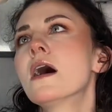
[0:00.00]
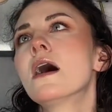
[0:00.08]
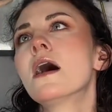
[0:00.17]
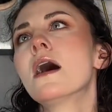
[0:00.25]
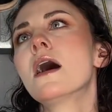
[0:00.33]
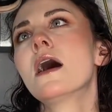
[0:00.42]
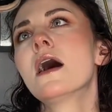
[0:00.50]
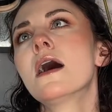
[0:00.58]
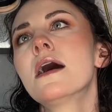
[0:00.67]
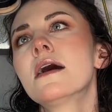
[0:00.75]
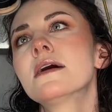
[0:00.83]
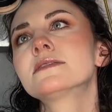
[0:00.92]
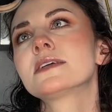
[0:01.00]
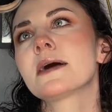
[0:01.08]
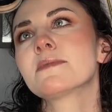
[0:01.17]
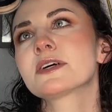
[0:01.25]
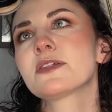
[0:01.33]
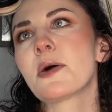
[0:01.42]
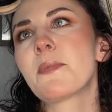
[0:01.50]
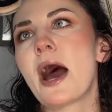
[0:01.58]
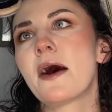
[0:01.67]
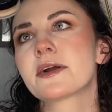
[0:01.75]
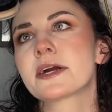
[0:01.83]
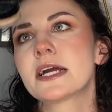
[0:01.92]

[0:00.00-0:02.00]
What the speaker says: Diamond Glow Powder